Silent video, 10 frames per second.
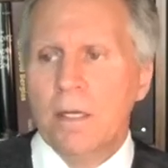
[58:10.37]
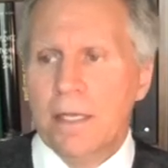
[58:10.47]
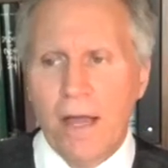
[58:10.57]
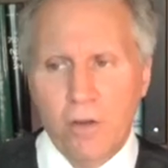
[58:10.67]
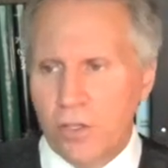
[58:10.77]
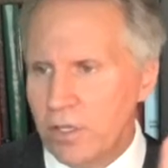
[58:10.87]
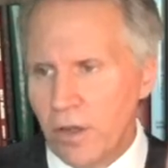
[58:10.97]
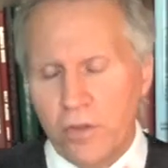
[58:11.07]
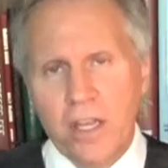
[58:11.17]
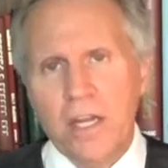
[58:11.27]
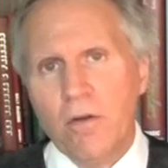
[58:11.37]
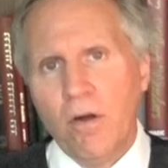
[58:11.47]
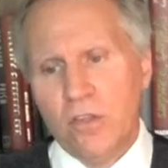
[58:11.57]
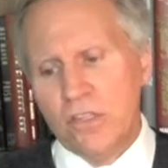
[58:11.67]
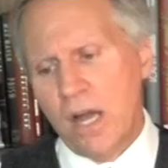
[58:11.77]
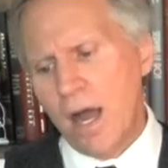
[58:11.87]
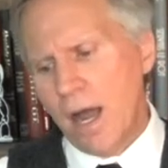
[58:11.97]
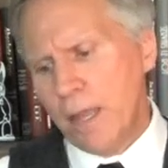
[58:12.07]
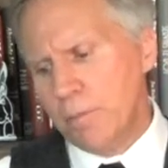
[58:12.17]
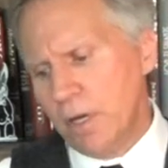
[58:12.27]
Now, you know, you hear all the
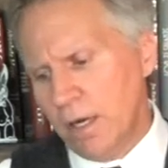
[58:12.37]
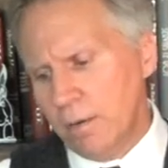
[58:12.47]
time,